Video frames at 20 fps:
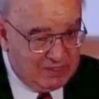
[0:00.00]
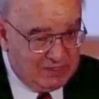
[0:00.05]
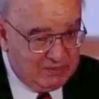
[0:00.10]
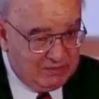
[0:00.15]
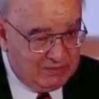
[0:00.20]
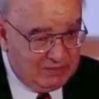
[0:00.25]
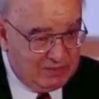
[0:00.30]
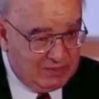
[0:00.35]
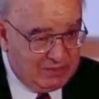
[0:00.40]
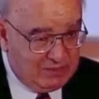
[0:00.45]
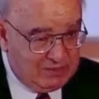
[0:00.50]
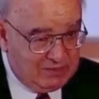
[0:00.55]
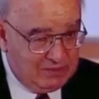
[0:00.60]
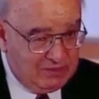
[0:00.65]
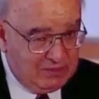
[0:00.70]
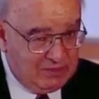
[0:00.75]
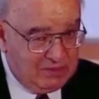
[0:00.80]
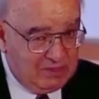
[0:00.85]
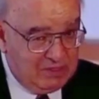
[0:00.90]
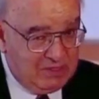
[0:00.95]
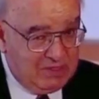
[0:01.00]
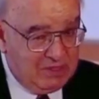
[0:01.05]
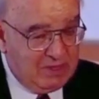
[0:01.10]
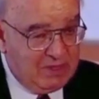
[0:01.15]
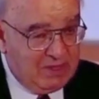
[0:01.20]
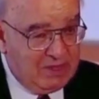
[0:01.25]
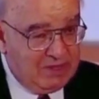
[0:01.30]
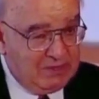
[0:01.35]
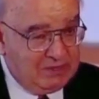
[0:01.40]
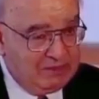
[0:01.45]
anywhere.
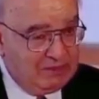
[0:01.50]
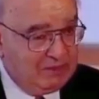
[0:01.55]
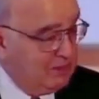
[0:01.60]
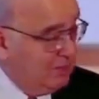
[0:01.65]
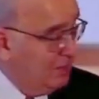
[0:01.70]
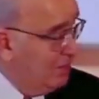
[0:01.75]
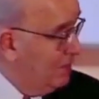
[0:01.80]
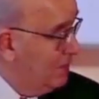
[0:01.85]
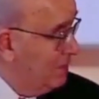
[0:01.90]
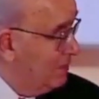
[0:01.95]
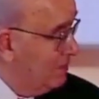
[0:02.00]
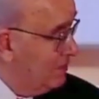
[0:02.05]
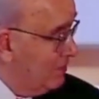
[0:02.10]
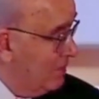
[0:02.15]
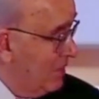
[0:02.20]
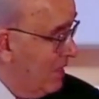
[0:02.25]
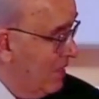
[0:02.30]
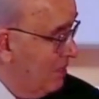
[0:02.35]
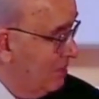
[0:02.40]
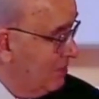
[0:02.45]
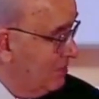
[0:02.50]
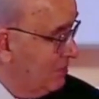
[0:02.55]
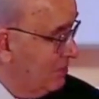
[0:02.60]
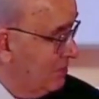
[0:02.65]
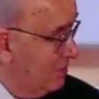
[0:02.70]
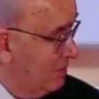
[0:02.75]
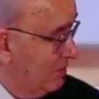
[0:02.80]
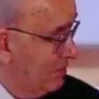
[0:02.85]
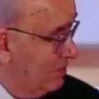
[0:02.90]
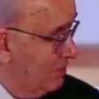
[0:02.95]
And he is now
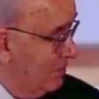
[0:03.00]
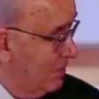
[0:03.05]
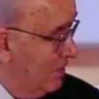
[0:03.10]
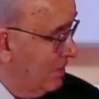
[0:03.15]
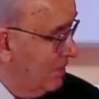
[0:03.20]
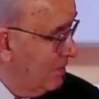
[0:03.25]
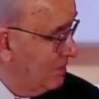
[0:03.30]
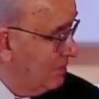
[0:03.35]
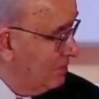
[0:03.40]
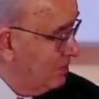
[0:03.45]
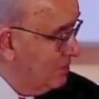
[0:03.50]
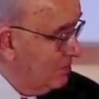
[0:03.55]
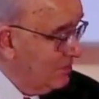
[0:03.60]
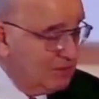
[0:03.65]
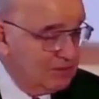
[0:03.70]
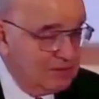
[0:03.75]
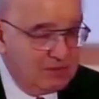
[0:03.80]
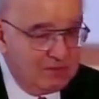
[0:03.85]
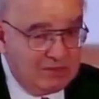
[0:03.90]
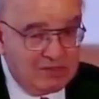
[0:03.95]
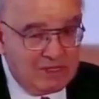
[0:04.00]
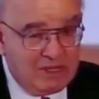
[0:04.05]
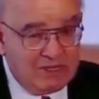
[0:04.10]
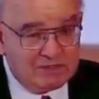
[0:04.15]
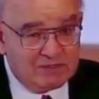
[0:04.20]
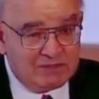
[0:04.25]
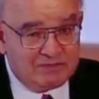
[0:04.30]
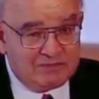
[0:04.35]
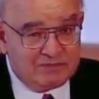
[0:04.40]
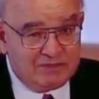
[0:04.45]
6 years
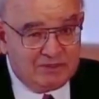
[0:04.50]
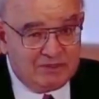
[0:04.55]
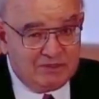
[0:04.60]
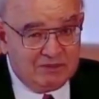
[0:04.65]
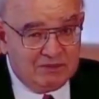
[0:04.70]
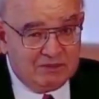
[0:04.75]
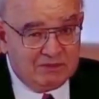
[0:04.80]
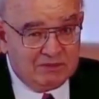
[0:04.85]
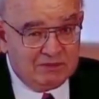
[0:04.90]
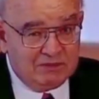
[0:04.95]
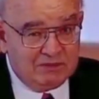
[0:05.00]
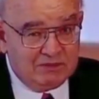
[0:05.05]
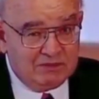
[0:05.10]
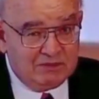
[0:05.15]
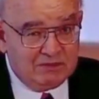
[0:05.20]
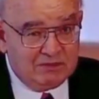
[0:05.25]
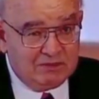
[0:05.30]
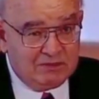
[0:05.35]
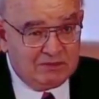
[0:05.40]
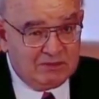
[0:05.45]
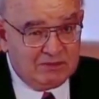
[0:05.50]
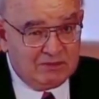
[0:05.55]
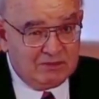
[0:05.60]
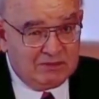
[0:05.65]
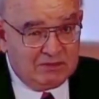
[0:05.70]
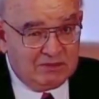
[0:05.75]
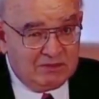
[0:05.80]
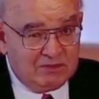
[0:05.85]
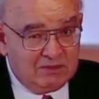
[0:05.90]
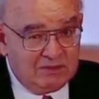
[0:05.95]
cancer-free.
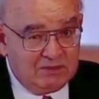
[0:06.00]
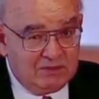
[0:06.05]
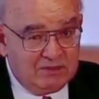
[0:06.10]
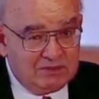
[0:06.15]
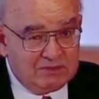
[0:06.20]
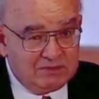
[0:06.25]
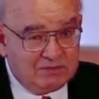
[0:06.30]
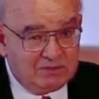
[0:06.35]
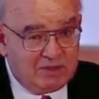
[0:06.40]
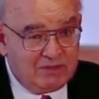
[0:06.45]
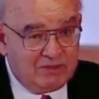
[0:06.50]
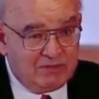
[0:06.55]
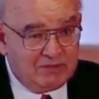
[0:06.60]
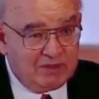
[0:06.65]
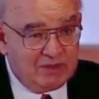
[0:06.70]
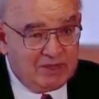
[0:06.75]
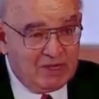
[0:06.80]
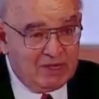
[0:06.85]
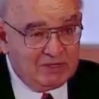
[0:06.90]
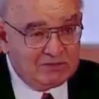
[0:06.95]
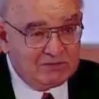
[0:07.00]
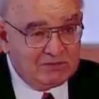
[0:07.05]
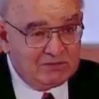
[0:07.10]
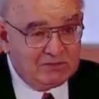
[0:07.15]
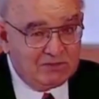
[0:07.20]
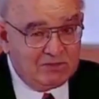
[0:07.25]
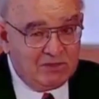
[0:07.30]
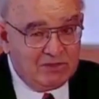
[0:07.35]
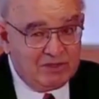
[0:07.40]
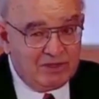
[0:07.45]
He's one of the guys
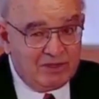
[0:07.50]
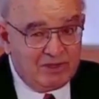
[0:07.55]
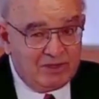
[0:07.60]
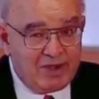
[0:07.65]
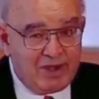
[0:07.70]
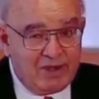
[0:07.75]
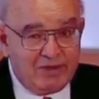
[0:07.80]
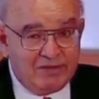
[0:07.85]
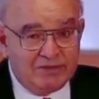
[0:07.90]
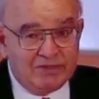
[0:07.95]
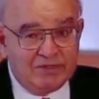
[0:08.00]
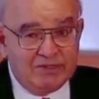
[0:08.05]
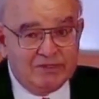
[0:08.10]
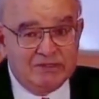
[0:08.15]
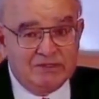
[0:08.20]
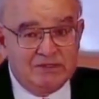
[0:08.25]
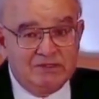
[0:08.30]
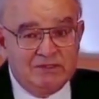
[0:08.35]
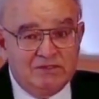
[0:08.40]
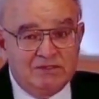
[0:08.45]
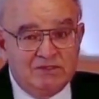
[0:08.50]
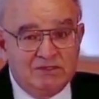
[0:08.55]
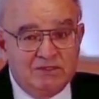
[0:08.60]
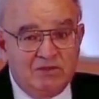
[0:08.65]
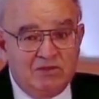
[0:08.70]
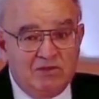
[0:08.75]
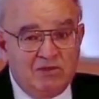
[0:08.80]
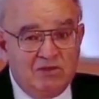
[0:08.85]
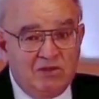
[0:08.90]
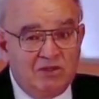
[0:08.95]
who's going around and
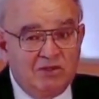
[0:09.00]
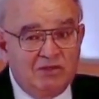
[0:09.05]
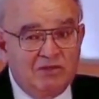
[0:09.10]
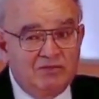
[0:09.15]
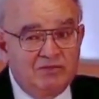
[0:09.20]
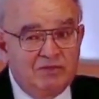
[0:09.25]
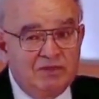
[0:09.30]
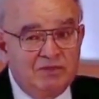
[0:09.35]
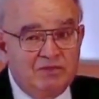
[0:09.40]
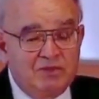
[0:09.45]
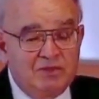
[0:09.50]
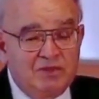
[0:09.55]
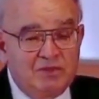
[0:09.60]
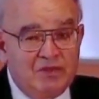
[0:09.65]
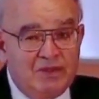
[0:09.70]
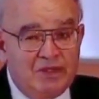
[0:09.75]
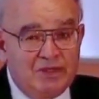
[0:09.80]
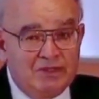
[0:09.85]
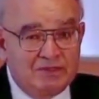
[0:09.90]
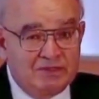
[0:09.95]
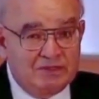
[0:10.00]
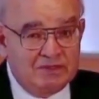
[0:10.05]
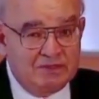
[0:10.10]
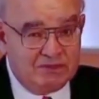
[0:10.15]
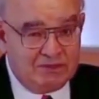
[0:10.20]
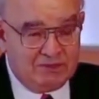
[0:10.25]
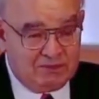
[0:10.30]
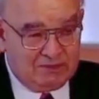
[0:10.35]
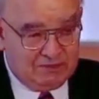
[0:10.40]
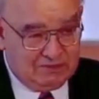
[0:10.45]
teaching a whole lot of people about
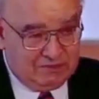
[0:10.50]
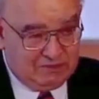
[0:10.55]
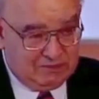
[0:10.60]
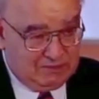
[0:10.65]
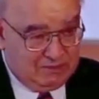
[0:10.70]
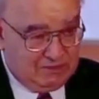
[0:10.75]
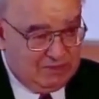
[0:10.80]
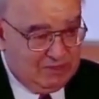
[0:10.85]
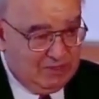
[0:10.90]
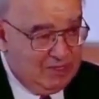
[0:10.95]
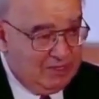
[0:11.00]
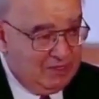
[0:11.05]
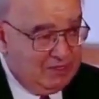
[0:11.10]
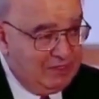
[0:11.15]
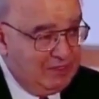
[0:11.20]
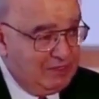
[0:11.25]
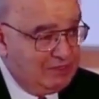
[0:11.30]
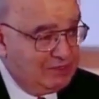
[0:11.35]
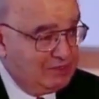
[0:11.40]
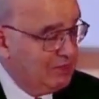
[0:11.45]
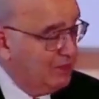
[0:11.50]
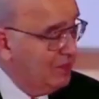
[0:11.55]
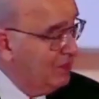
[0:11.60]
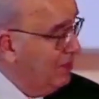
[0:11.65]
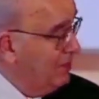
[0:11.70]
dehydration